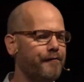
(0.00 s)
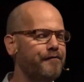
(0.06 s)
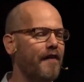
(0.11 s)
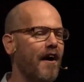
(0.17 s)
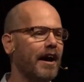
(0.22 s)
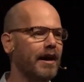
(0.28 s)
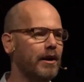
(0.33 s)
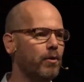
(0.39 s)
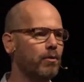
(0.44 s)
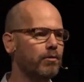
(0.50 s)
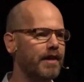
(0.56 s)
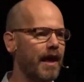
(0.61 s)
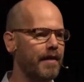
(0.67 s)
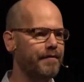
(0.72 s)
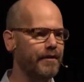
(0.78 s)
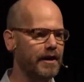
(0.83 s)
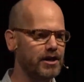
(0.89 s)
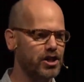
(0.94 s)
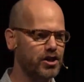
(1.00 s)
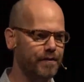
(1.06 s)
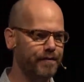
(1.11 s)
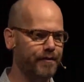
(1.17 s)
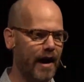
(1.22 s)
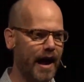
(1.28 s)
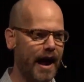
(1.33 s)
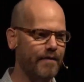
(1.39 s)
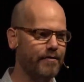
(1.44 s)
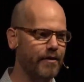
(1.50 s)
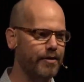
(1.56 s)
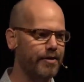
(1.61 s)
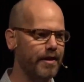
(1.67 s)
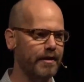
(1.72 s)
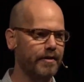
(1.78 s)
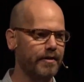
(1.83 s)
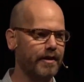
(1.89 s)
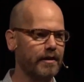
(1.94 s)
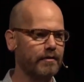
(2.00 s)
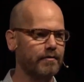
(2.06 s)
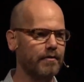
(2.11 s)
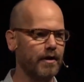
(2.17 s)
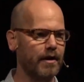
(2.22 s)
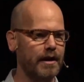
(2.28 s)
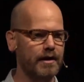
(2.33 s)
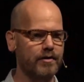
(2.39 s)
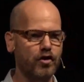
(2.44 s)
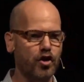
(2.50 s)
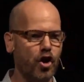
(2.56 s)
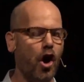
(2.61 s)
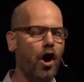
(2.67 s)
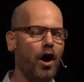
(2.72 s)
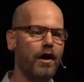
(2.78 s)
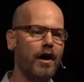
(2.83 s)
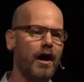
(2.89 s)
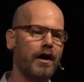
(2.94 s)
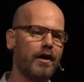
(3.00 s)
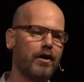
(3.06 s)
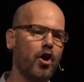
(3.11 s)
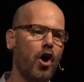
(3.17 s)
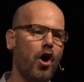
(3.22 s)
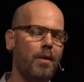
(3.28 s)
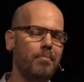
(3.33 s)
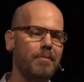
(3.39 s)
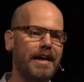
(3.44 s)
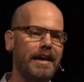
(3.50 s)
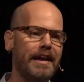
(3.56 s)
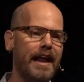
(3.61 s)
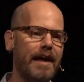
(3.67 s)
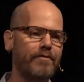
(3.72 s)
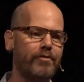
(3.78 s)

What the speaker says: final definition for everything that is common in